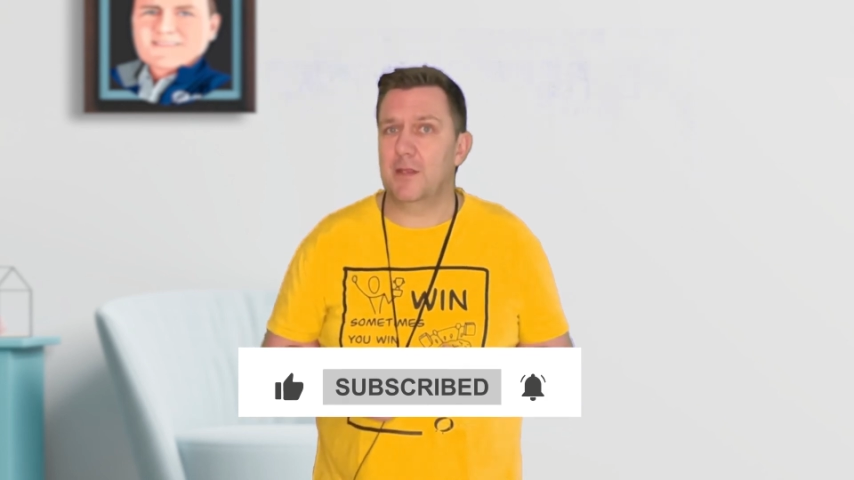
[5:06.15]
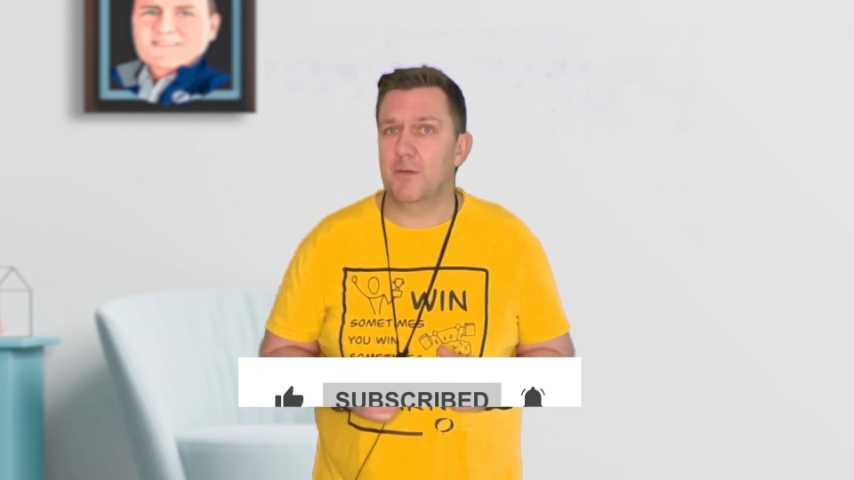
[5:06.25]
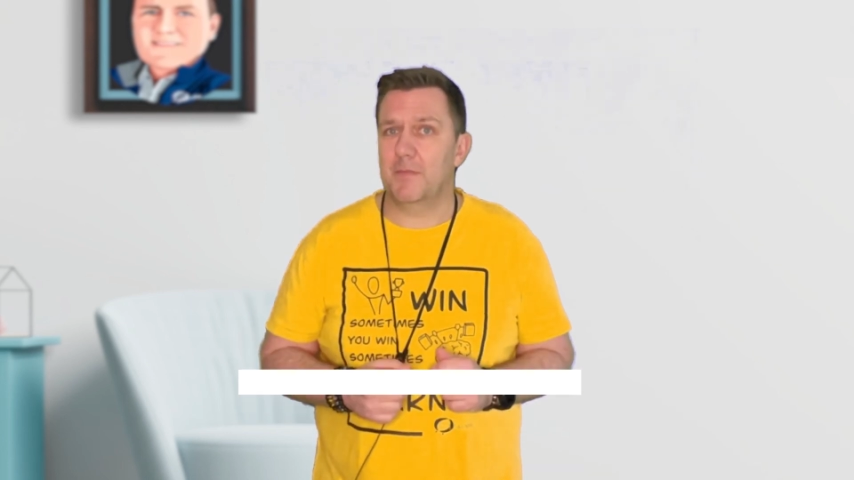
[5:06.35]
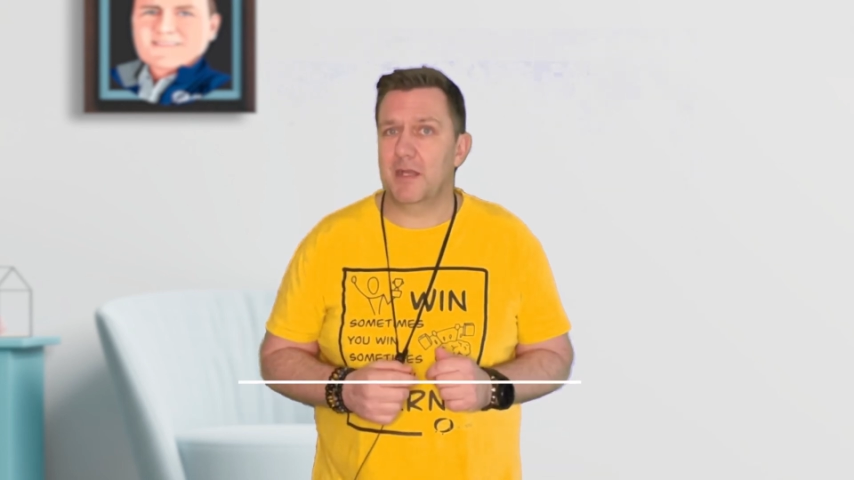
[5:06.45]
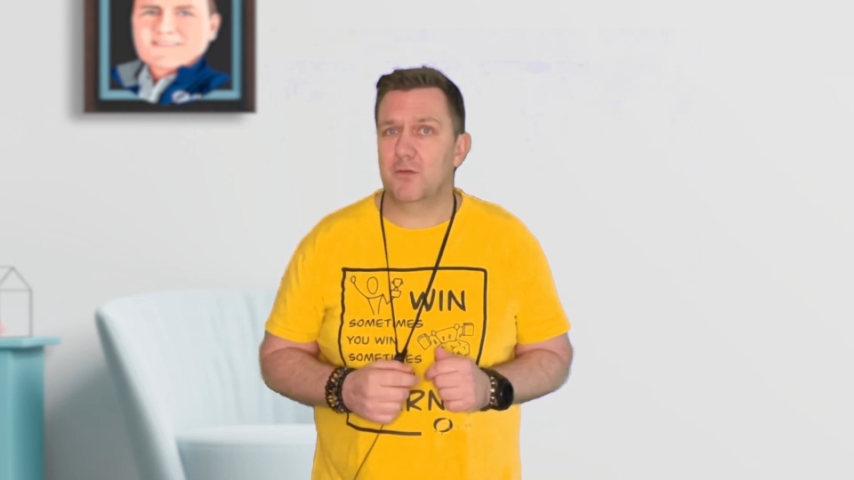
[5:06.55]

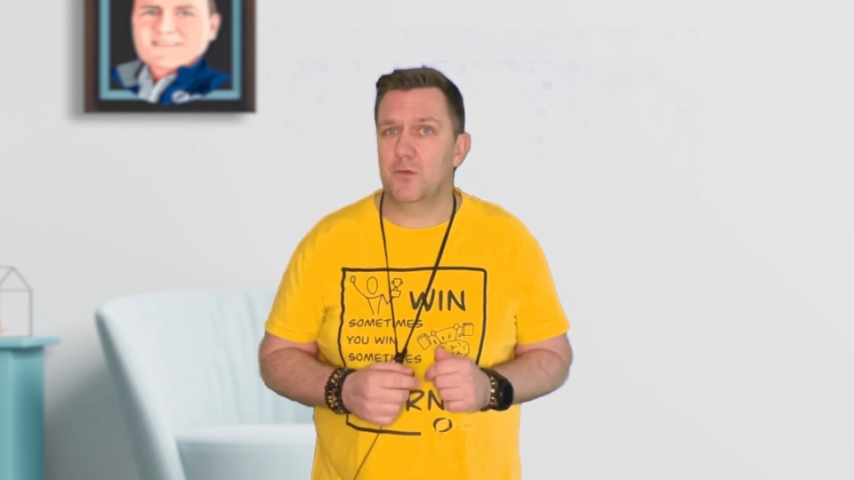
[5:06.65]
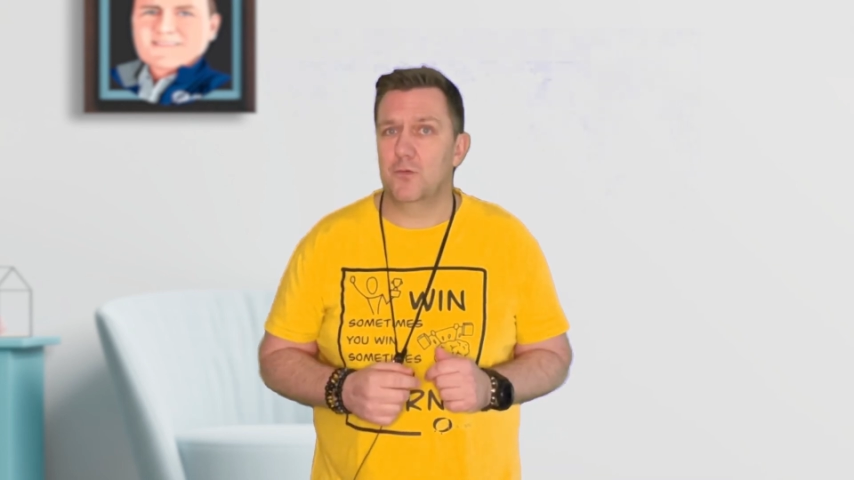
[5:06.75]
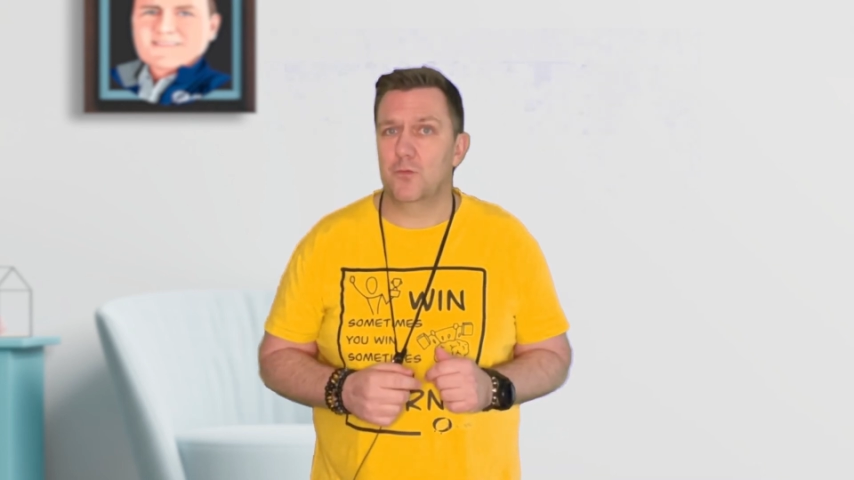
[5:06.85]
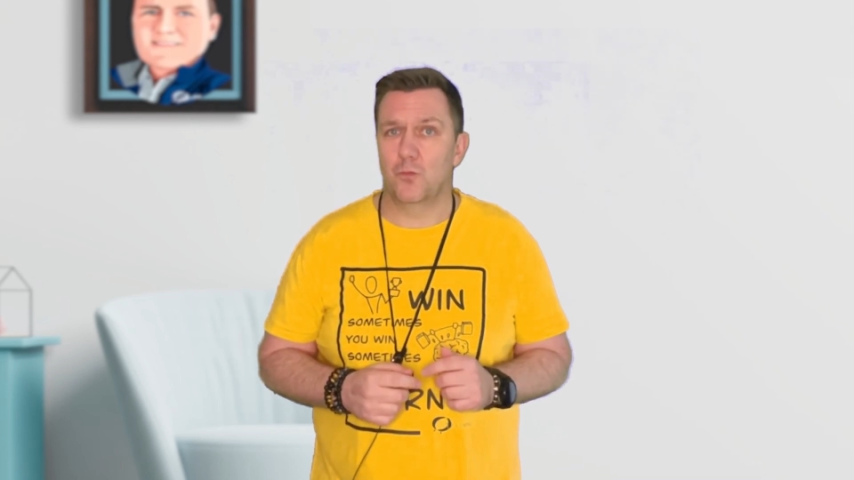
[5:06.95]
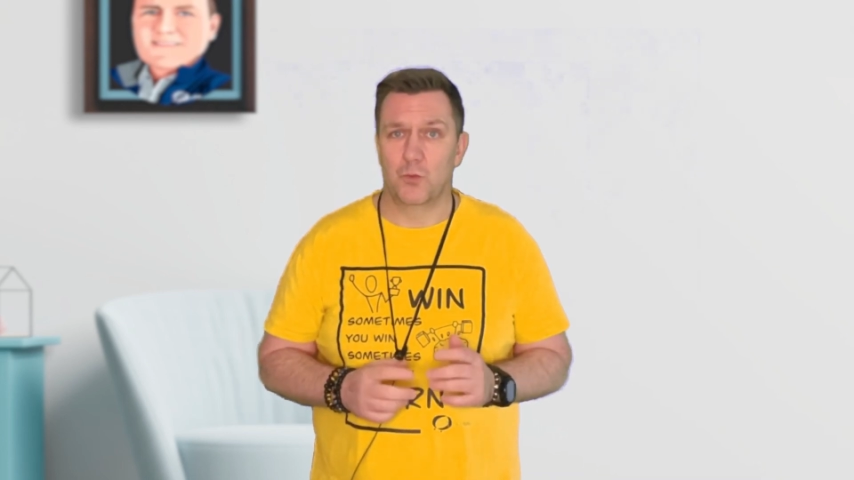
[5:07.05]
come back to
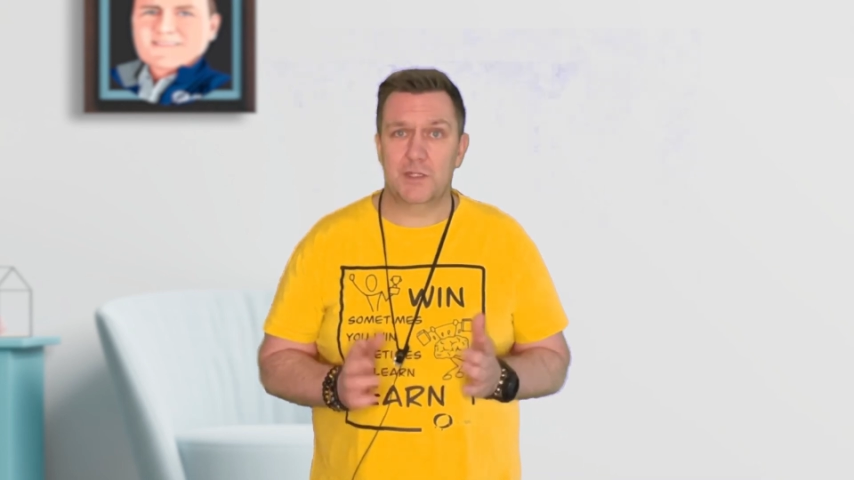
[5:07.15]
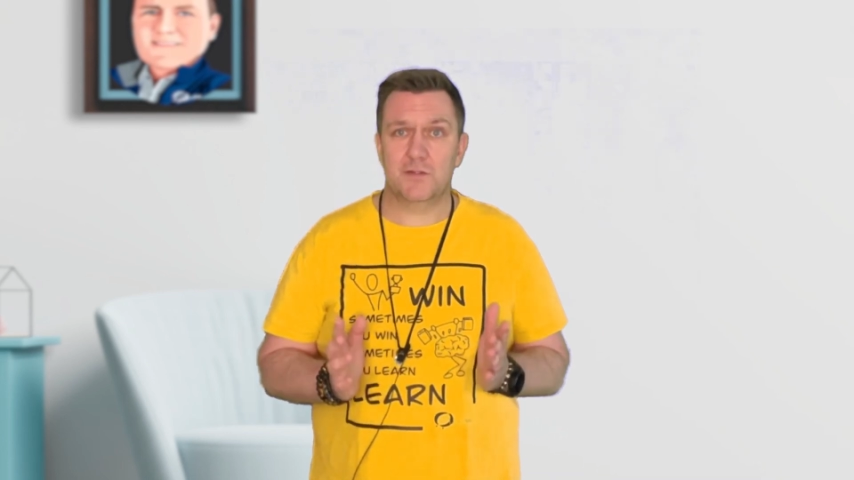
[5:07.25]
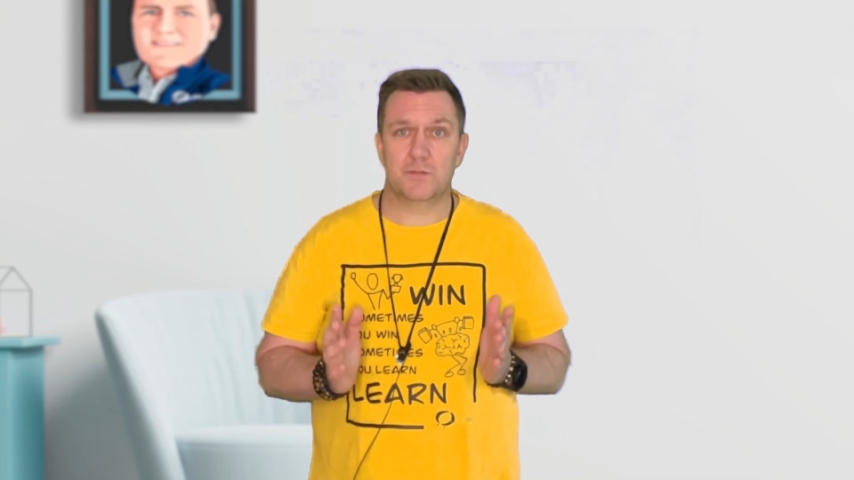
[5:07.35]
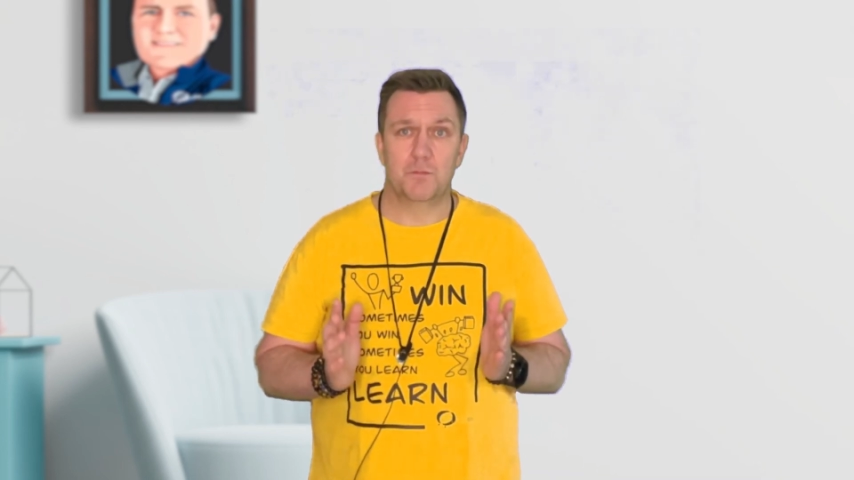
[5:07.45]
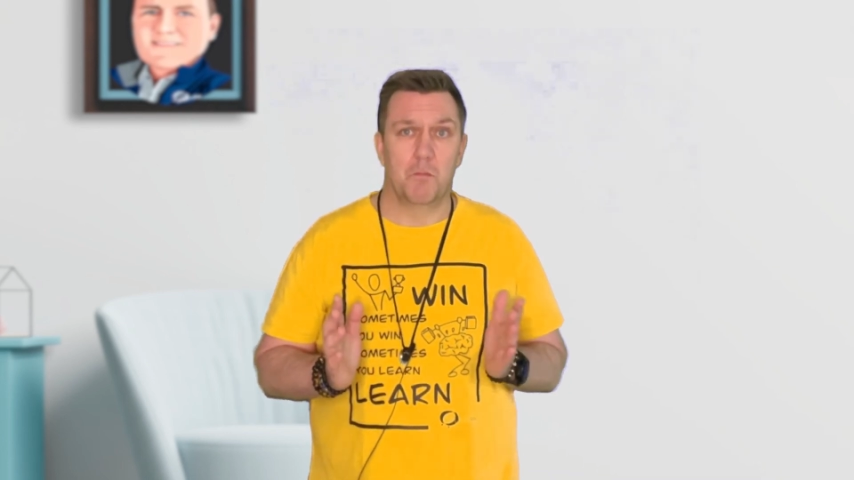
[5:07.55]
you with